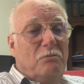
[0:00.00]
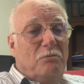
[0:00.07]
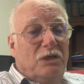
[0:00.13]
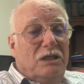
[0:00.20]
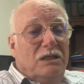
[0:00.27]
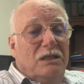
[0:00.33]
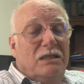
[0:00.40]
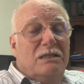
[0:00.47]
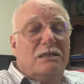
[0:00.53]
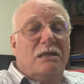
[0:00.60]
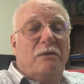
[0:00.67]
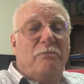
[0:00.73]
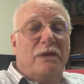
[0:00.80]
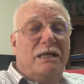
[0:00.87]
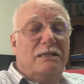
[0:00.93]
but it is
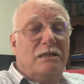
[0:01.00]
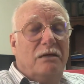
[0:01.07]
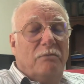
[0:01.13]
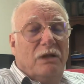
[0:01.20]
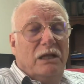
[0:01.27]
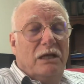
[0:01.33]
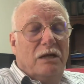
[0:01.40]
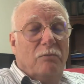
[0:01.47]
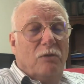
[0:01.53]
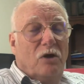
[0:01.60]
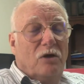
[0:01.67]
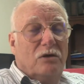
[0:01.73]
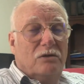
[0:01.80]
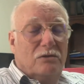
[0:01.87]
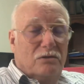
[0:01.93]
the basic building block.